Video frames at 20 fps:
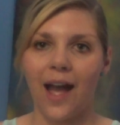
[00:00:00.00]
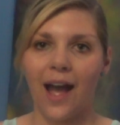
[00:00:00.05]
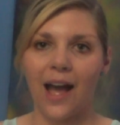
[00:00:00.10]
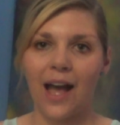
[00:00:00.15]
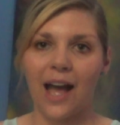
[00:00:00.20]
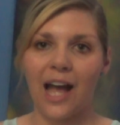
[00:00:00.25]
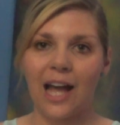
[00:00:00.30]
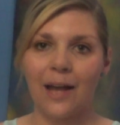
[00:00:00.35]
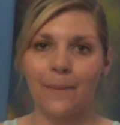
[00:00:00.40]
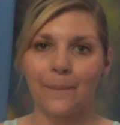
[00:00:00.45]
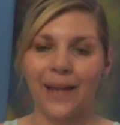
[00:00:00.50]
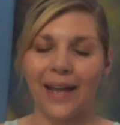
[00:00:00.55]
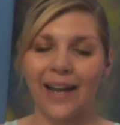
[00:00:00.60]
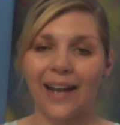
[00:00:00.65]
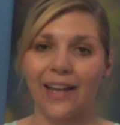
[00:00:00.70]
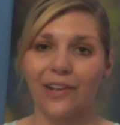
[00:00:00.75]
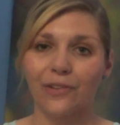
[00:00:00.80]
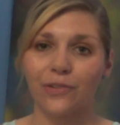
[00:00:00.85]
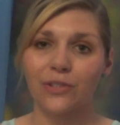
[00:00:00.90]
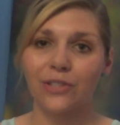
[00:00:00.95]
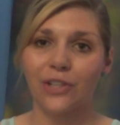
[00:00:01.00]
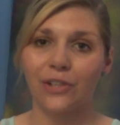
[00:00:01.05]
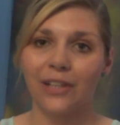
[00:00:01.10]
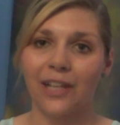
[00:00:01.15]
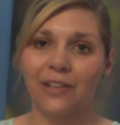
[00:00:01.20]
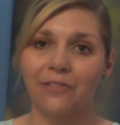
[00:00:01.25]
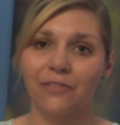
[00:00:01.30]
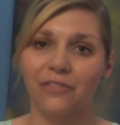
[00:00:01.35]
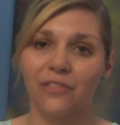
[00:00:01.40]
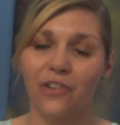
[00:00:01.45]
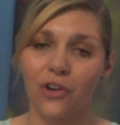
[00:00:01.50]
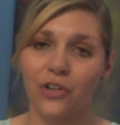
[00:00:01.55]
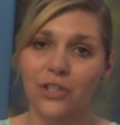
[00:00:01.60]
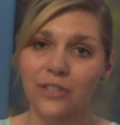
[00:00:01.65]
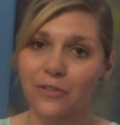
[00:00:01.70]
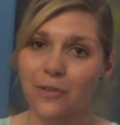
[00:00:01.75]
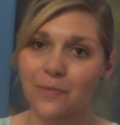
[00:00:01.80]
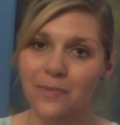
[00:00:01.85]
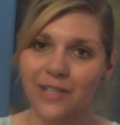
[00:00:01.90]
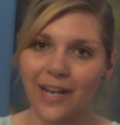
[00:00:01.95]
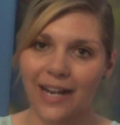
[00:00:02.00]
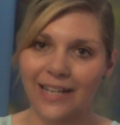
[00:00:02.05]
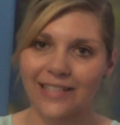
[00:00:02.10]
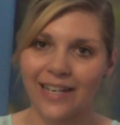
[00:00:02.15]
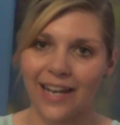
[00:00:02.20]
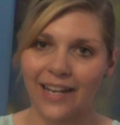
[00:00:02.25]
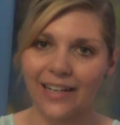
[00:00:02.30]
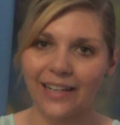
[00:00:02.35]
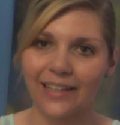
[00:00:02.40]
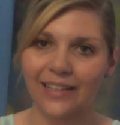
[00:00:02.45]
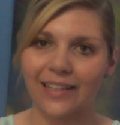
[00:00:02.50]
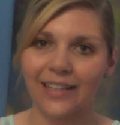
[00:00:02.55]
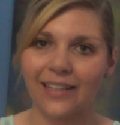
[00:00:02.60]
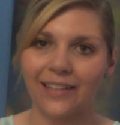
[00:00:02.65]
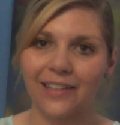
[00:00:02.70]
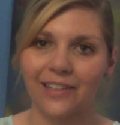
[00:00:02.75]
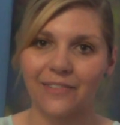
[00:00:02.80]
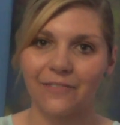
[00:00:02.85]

And I also love Rose from Titanic.